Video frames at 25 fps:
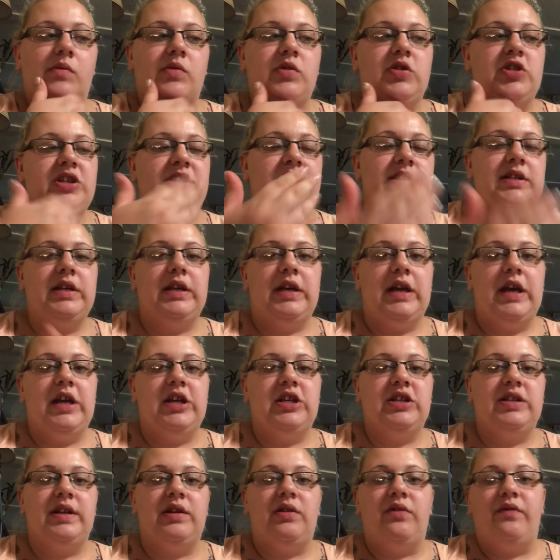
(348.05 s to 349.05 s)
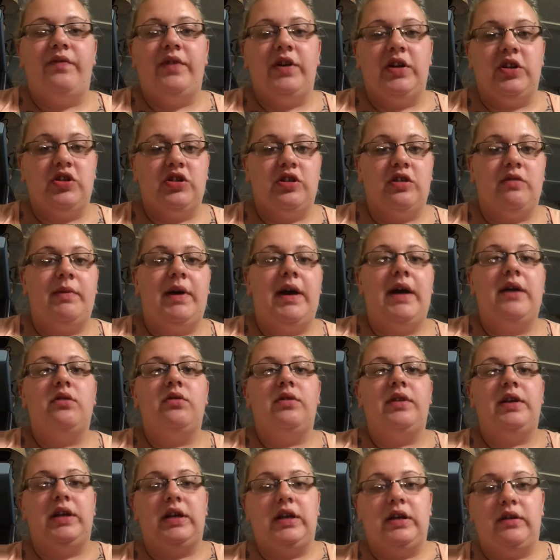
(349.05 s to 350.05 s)
just in case they don't finish their
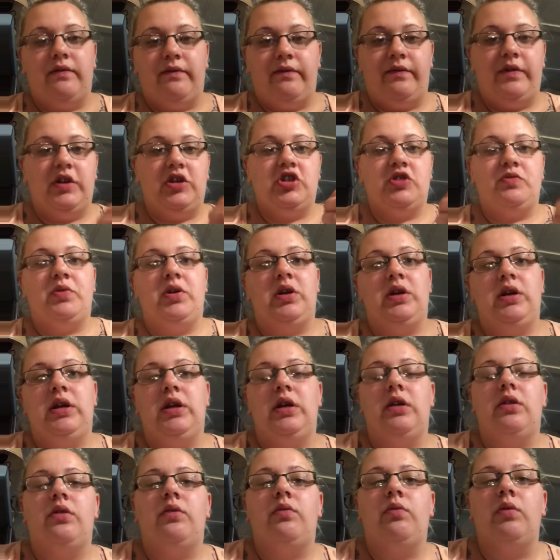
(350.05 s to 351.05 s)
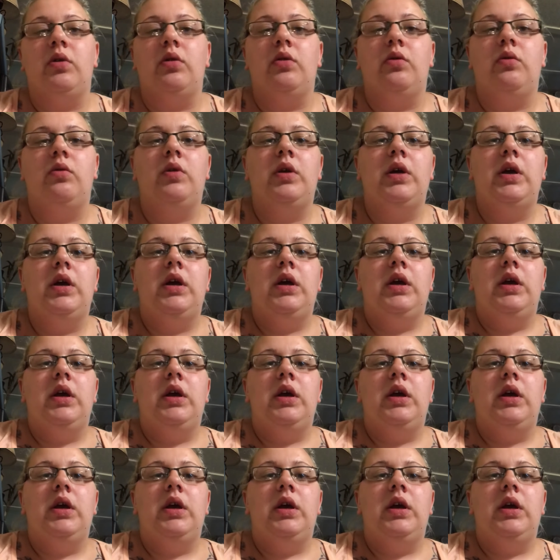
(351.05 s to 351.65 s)
bottle, they can finish putting it through